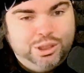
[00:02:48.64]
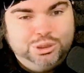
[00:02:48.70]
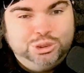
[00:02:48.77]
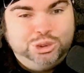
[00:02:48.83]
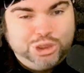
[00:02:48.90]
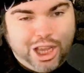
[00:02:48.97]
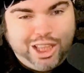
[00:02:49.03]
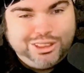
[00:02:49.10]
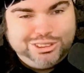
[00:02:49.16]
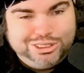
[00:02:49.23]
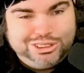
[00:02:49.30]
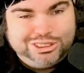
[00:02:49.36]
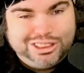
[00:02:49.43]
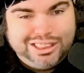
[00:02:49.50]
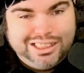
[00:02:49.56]

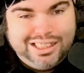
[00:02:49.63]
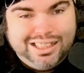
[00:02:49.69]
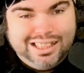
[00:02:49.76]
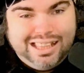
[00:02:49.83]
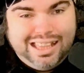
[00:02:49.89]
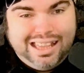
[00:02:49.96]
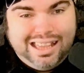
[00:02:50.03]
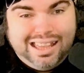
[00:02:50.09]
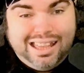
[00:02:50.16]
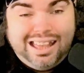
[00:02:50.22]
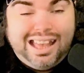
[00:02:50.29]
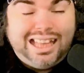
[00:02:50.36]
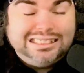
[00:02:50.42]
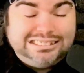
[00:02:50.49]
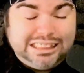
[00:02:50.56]
judged.
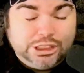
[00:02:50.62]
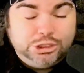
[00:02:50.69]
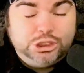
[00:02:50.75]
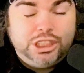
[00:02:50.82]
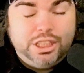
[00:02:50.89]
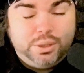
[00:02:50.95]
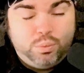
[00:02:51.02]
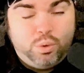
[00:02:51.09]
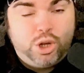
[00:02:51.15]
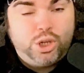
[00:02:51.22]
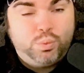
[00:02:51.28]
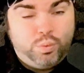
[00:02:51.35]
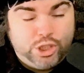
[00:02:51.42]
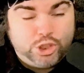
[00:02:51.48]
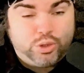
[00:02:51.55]
Essentially, the
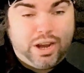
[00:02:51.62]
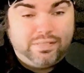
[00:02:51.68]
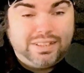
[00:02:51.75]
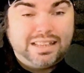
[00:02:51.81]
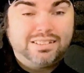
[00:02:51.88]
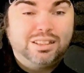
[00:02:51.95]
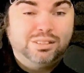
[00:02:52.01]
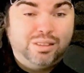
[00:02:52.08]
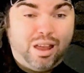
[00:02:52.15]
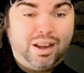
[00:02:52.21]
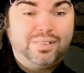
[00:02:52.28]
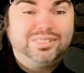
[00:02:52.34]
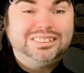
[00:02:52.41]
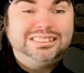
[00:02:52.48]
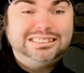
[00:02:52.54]
word witchcraft has a lot
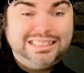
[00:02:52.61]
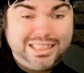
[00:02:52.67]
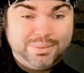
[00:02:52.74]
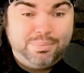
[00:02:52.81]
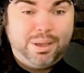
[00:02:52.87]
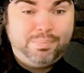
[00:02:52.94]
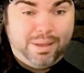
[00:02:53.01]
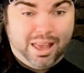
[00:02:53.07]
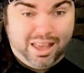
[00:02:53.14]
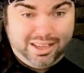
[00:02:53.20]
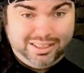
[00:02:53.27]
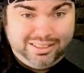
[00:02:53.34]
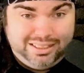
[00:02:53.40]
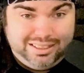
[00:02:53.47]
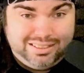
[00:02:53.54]
of stigma
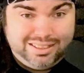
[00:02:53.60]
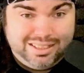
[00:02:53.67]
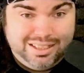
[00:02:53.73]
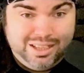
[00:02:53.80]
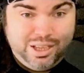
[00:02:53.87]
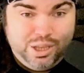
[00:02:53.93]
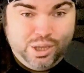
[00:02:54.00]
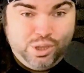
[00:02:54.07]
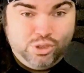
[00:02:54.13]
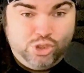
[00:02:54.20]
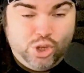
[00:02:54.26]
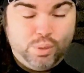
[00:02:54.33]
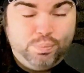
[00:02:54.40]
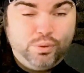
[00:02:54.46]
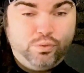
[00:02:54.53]
behind it.
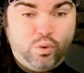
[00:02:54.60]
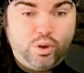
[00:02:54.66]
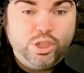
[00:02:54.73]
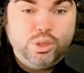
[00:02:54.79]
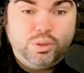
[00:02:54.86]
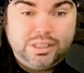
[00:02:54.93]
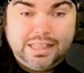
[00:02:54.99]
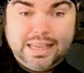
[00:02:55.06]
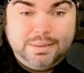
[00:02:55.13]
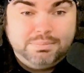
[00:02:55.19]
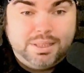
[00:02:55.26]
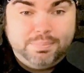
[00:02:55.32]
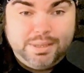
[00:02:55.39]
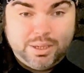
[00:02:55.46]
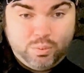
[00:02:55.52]
So before you claim
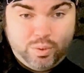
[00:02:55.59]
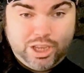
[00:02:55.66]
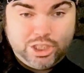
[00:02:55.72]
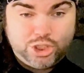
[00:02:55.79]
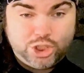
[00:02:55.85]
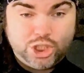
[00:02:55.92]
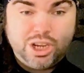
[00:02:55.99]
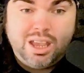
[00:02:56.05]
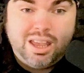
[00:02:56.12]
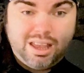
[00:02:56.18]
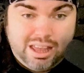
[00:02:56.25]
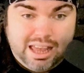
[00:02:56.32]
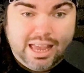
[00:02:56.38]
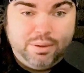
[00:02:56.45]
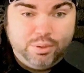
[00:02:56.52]
to be a witch,
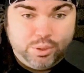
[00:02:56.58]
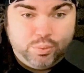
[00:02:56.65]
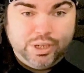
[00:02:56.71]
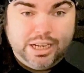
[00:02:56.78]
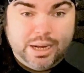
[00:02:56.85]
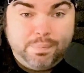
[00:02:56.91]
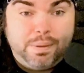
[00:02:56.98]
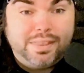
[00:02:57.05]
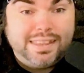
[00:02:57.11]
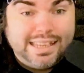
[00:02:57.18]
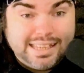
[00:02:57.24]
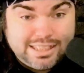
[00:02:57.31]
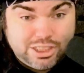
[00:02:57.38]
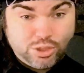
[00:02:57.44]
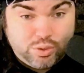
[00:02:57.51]
I would read up on the
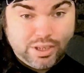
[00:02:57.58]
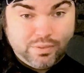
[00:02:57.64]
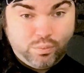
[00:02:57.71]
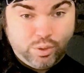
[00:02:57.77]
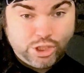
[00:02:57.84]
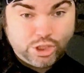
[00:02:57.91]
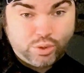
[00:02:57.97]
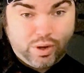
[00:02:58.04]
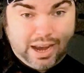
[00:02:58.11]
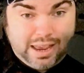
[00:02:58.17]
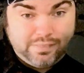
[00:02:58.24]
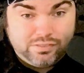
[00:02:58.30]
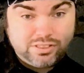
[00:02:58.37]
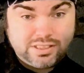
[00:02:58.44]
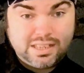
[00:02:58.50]
history of
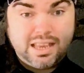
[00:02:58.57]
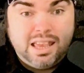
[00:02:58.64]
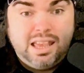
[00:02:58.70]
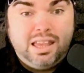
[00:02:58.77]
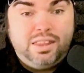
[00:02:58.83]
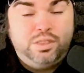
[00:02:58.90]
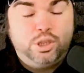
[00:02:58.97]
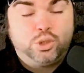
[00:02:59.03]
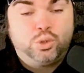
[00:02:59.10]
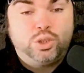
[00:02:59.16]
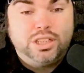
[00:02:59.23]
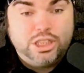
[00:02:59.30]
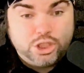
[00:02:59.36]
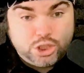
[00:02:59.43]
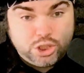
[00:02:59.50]
witchcraft, the
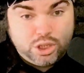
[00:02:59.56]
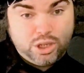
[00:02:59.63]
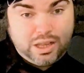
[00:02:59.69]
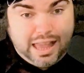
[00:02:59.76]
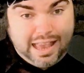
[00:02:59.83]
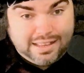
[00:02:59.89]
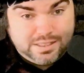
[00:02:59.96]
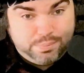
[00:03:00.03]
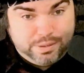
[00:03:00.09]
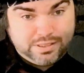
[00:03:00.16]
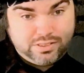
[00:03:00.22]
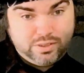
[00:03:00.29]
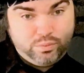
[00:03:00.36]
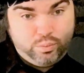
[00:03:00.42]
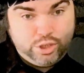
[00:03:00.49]
traditional
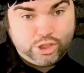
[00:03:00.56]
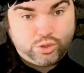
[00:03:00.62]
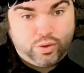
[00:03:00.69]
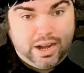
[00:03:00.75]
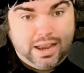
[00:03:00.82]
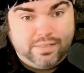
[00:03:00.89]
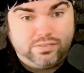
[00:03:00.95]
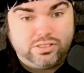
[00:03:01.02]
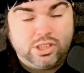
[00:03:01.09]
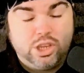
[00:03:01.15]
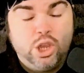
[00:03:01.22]
aspects of witchcraft,